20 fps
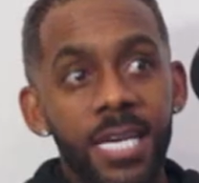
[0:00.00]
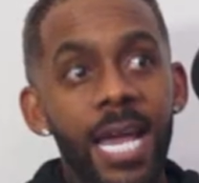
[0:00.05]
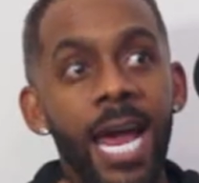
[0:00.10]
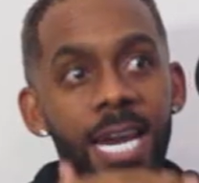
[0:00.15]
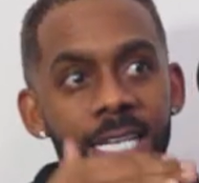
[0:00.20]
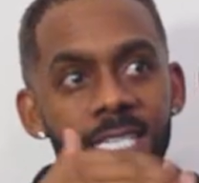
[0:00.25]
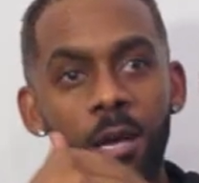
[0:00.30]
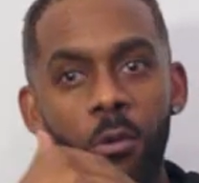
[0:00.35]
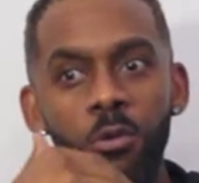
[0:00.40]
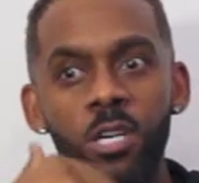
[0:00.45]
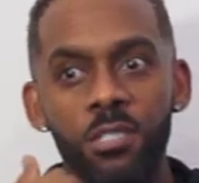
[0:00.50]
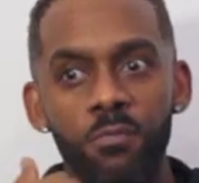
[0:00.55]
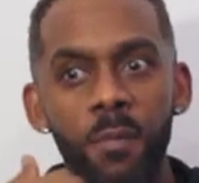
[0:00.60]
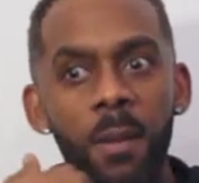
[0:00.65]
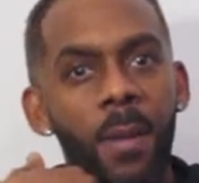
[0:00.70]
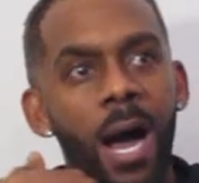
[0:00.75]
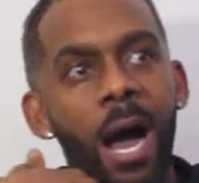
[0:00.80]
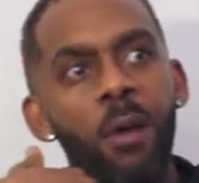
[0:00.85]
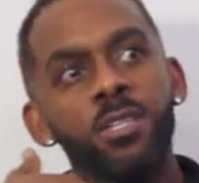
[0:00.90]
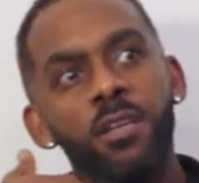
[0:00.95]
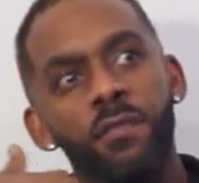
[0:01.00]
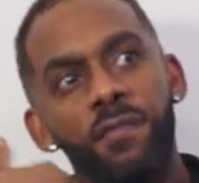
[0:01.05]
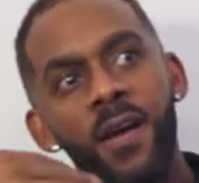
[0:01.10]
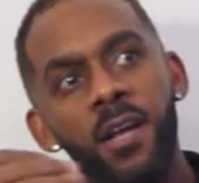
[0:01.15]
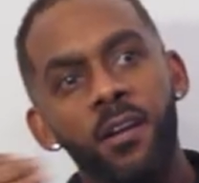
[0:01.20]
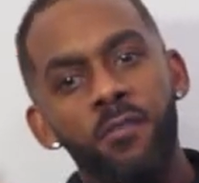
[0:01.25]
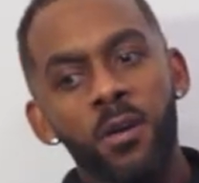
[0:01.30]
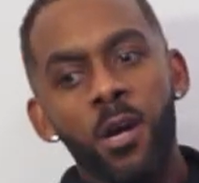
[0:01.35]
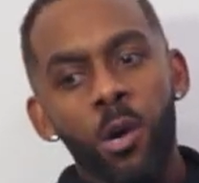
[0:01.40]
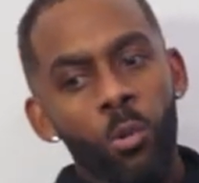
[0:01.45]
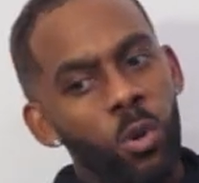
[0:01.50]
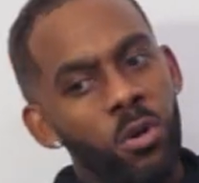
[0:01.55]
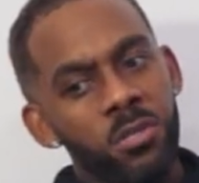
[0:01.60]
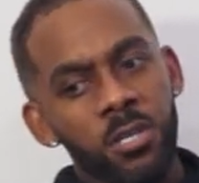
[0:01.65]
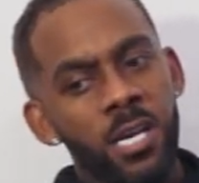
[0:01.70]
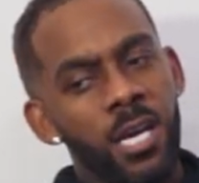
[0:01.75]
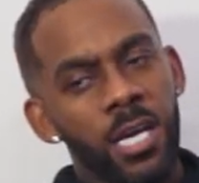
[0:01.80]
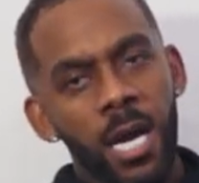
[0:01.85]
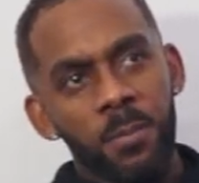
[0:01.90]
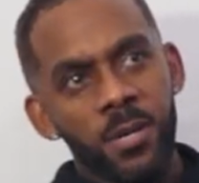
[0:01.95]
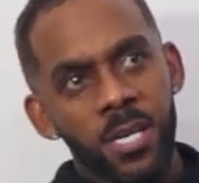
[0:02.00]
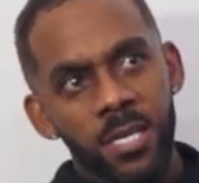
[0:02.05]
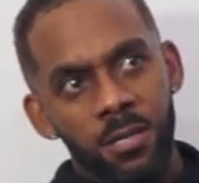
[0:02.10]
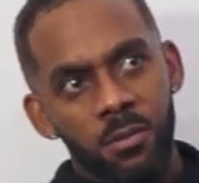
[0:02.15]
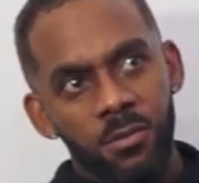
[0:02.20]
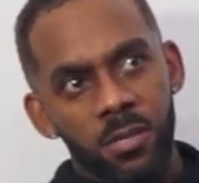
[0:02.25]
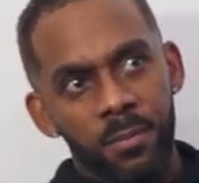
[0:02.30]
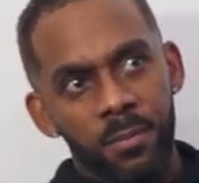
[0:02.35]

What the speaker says: Yeah, so because remember, I was a fan of, Will's only a couple years older